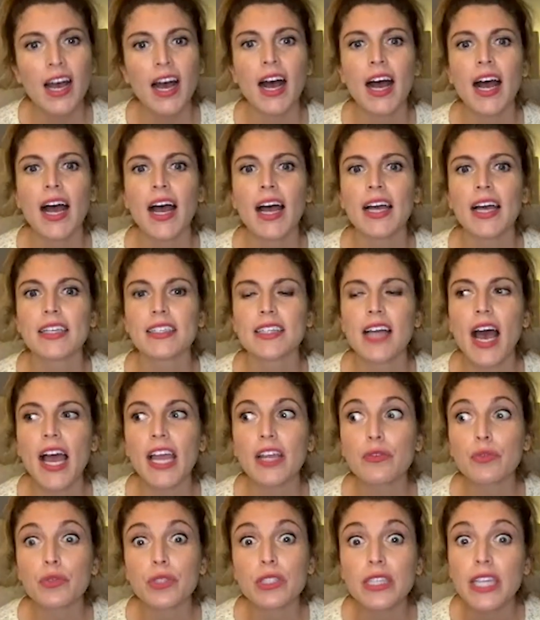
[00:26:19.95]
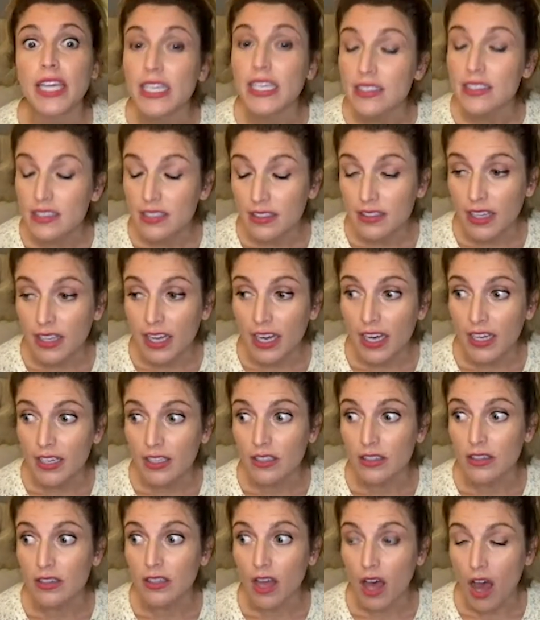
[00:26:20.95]
And I relate to that
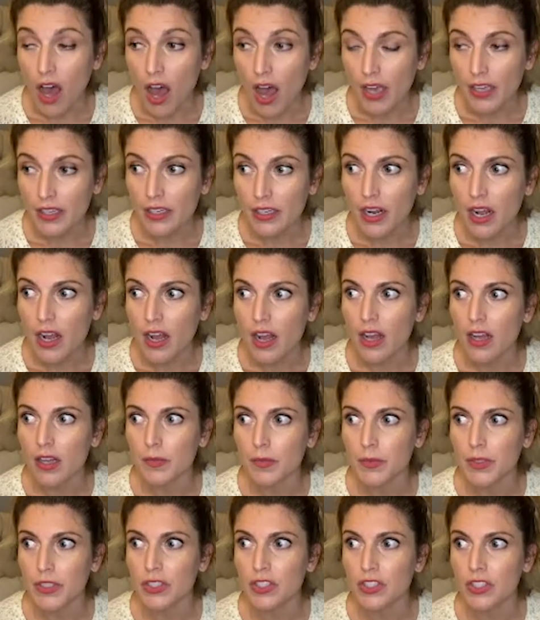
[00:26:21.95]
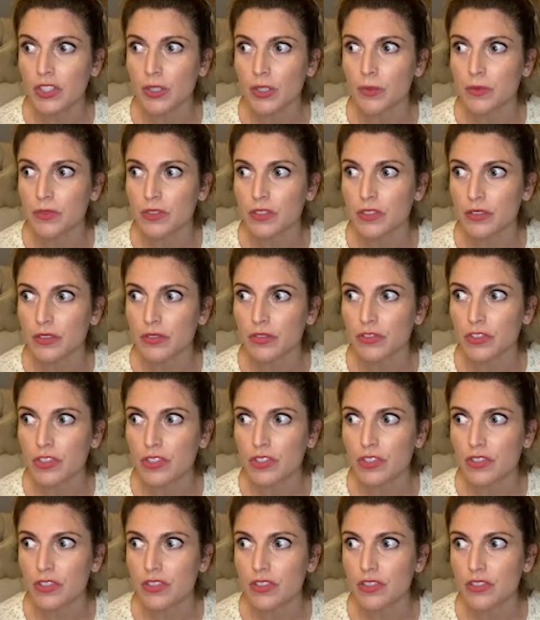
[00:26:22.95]
a lot um, in terms of
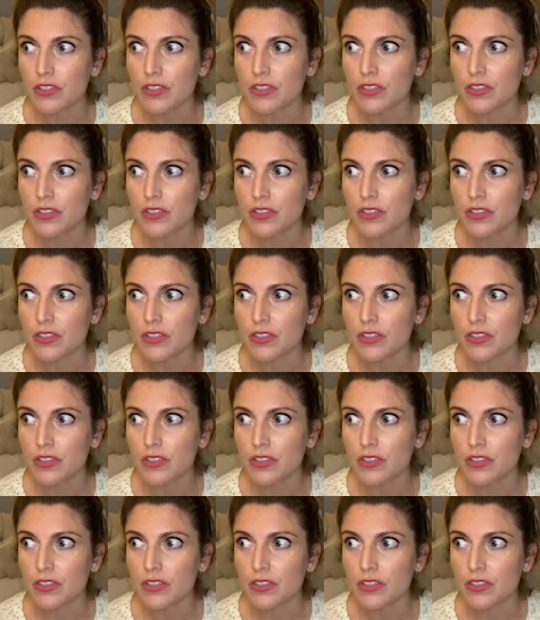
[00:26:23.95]
just,